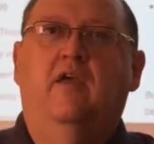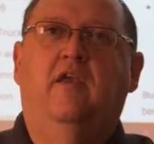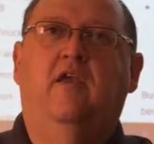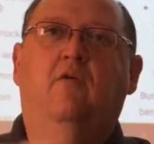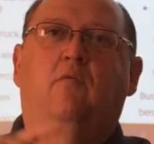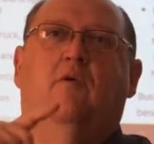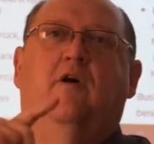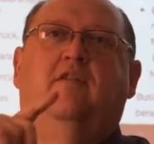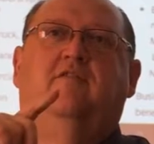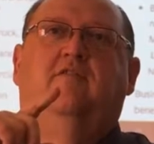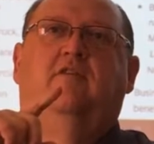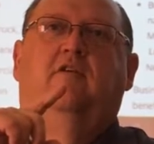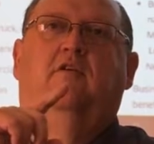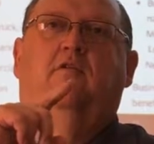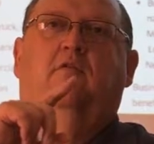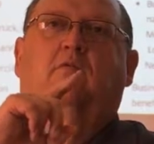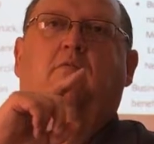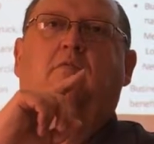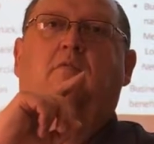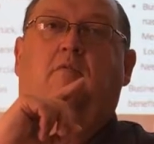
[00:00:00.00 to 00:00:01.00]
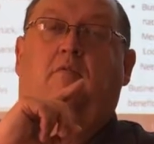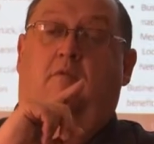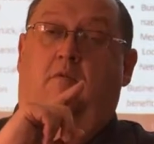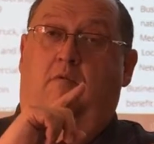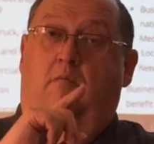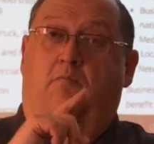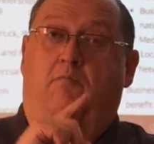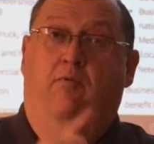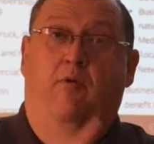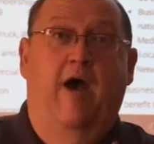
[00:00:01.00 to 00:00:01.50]
You want to
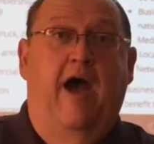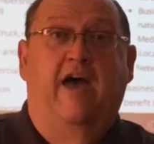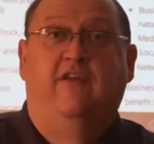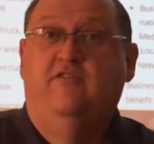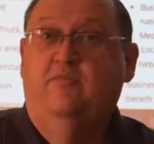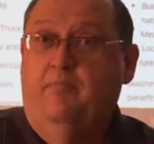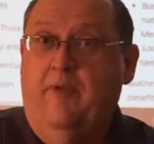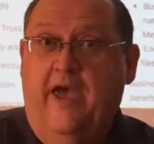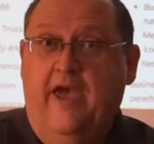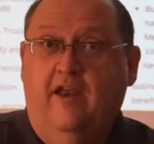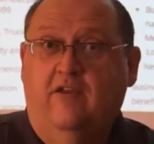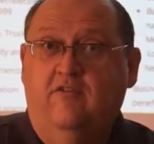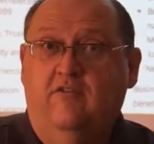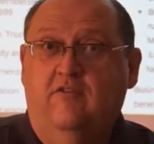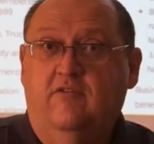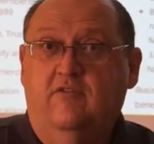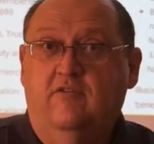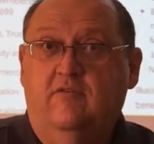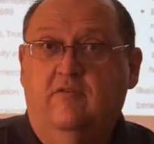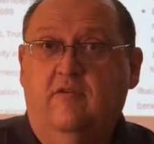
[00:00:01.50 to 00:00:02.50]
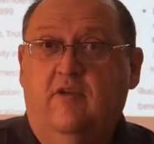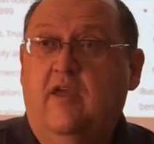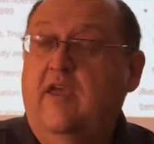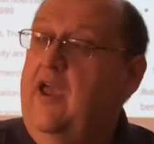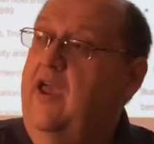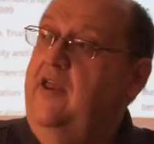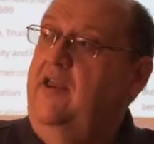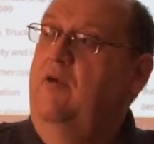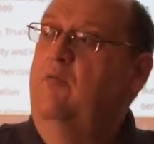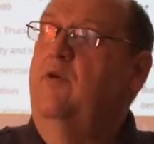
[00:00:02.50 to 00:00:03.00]
prospect,
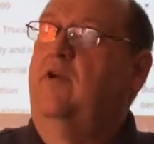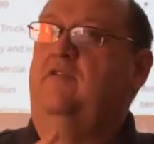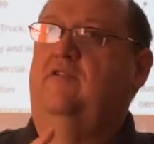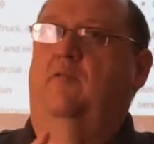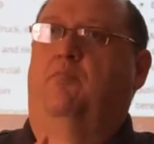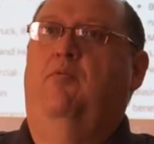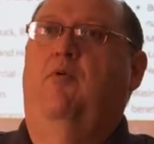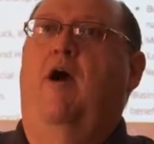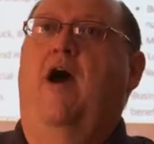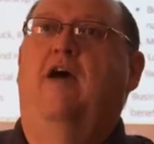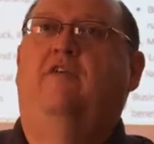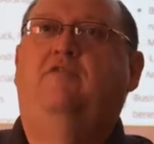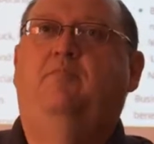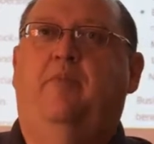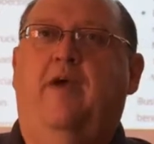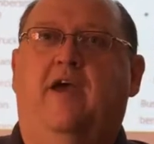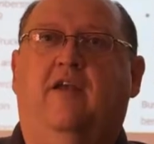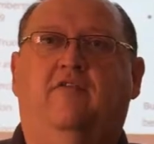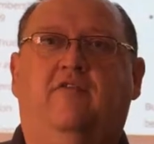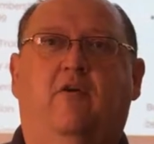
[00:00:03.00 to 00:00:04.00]
and you want to prospect.